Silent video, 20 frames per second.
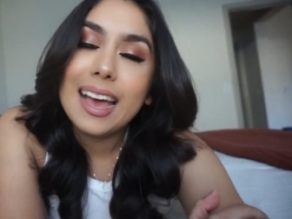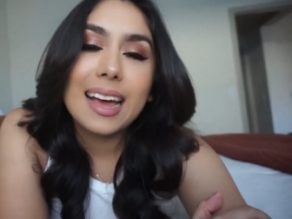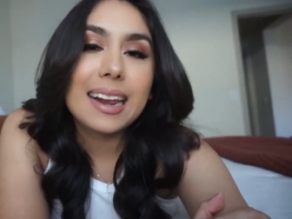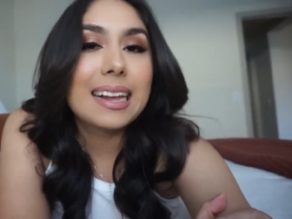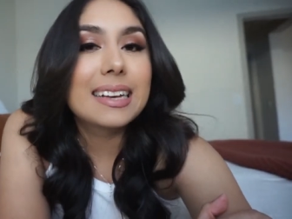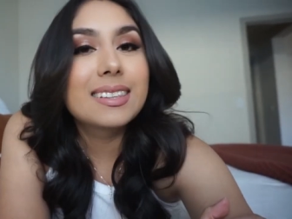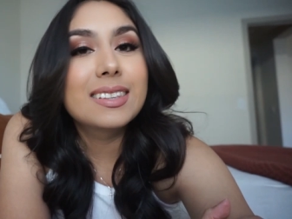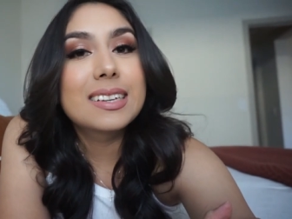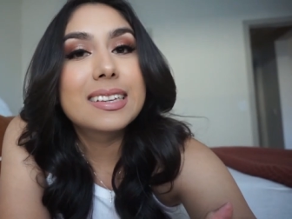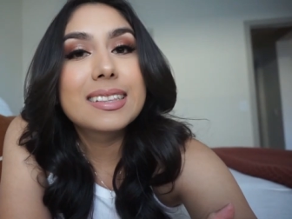And
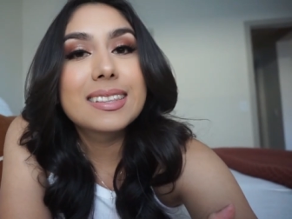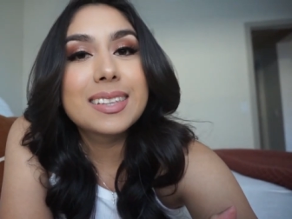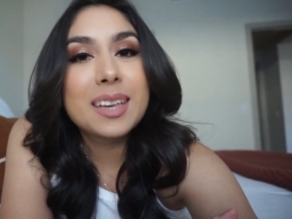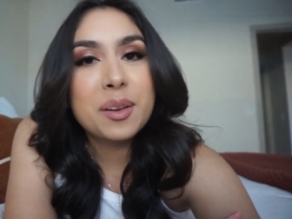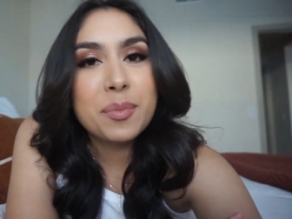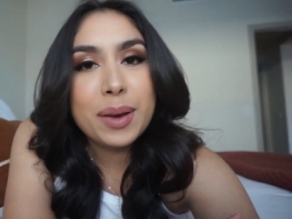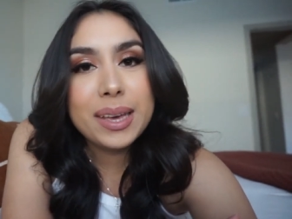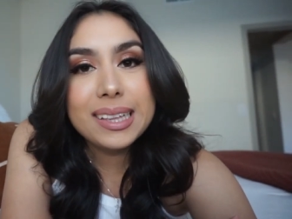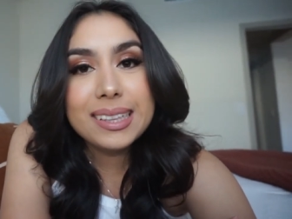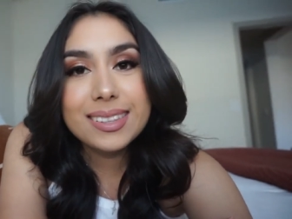as you can
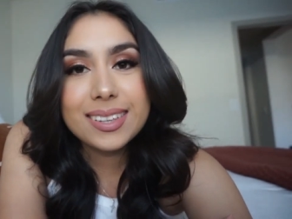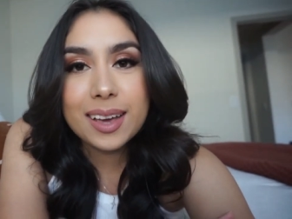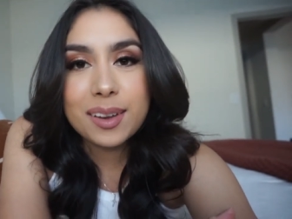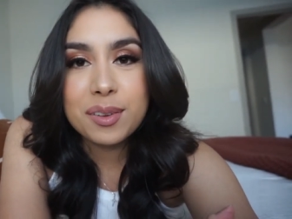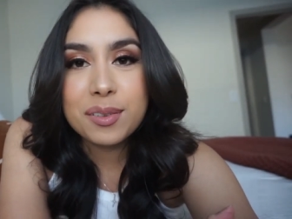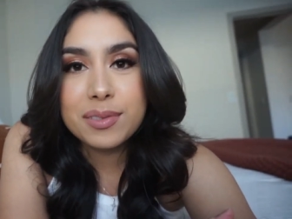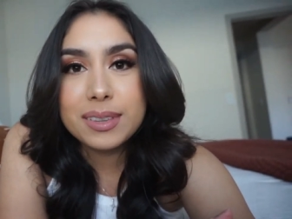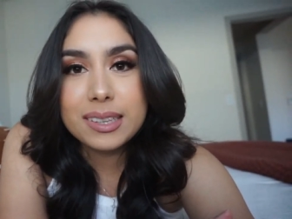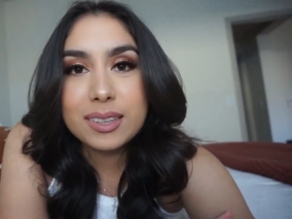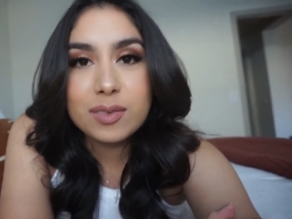tell by the
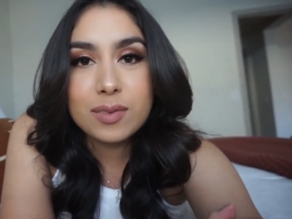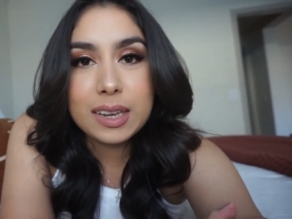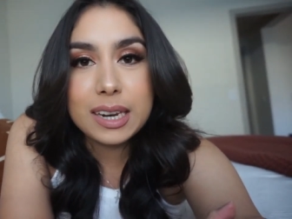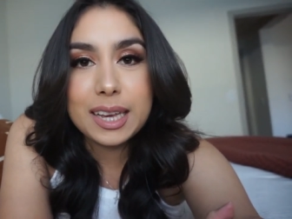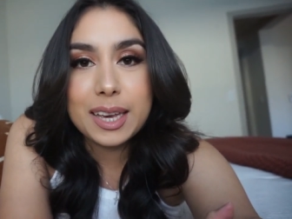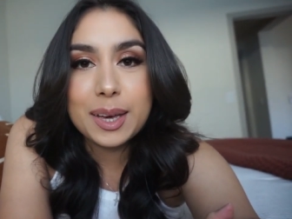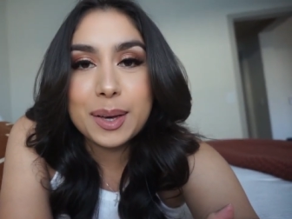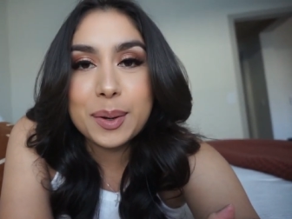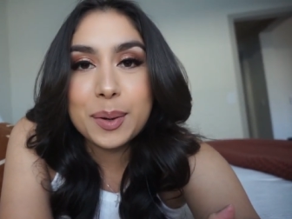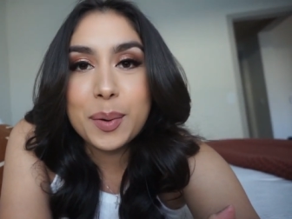title of this
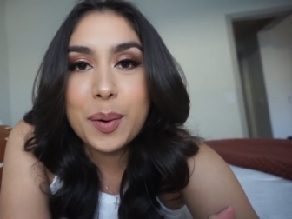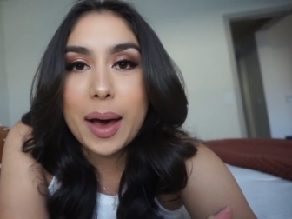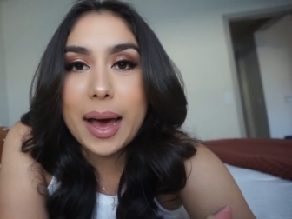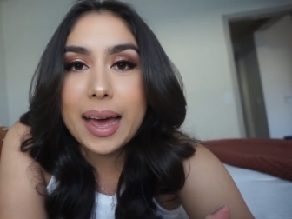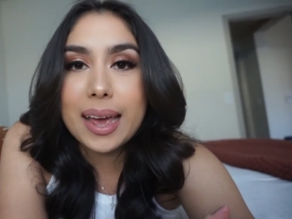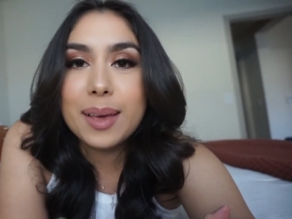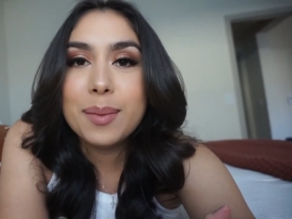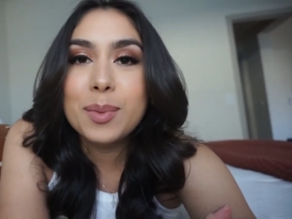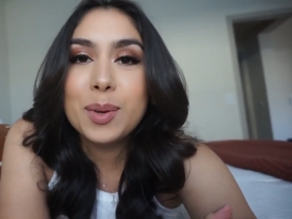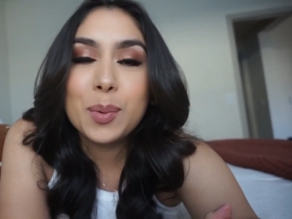video,
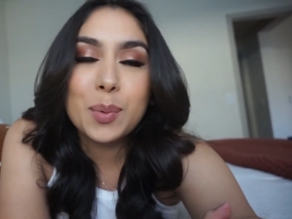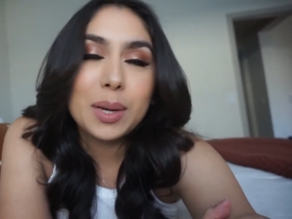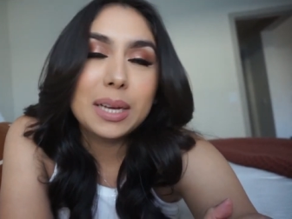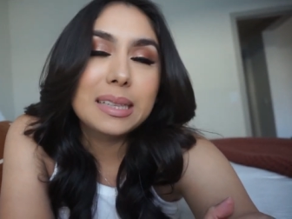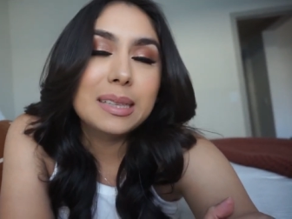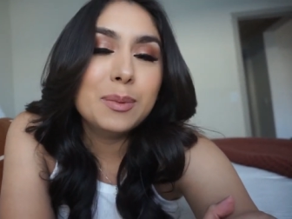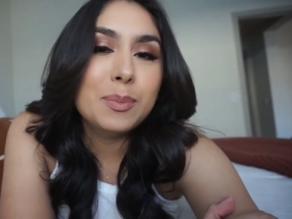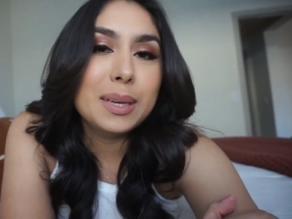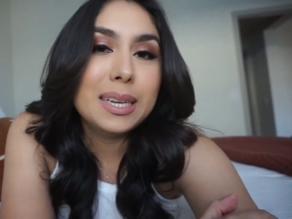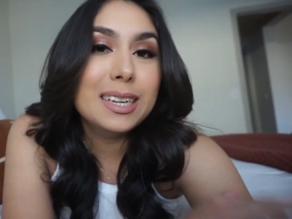I am going
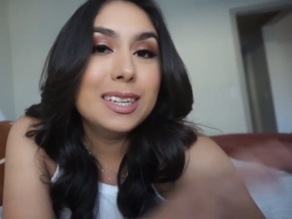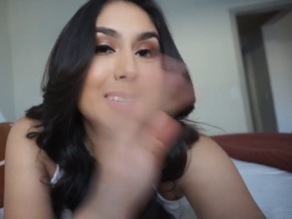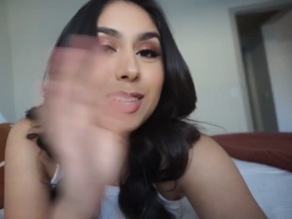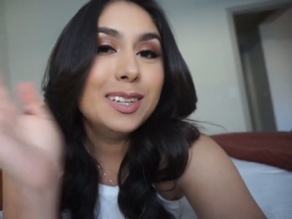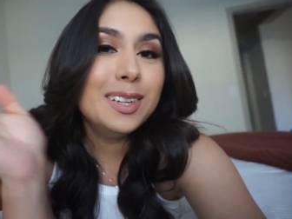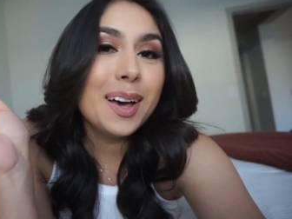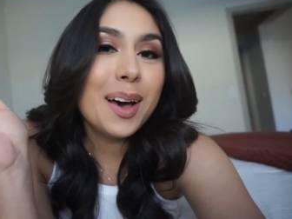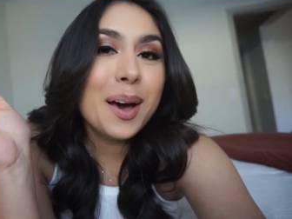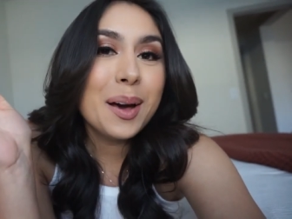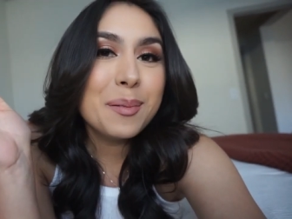to be a
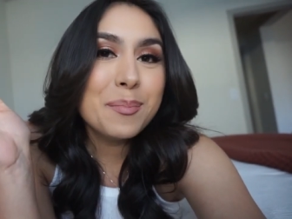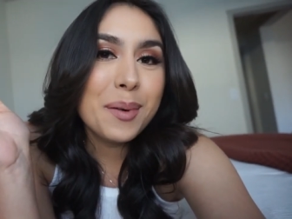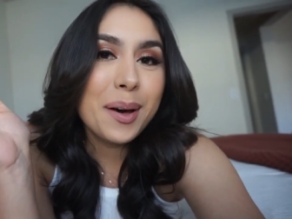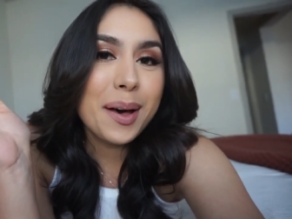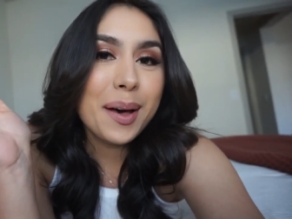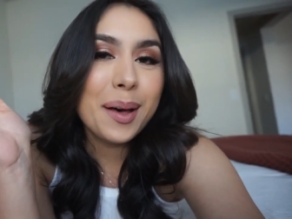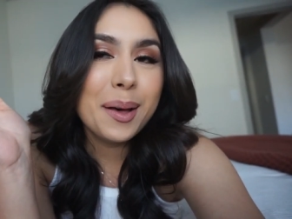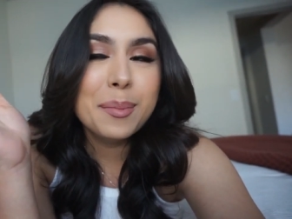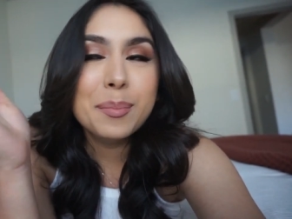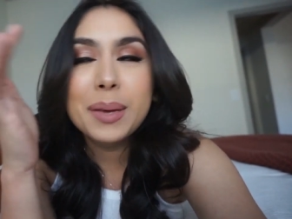dog
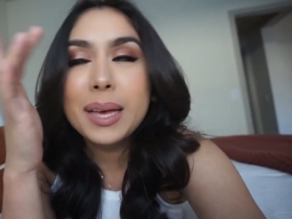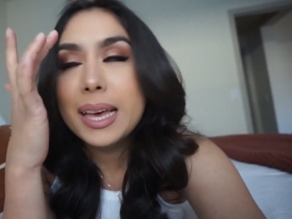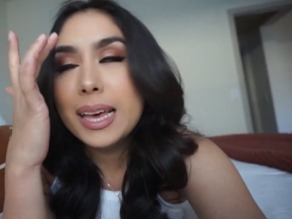mom.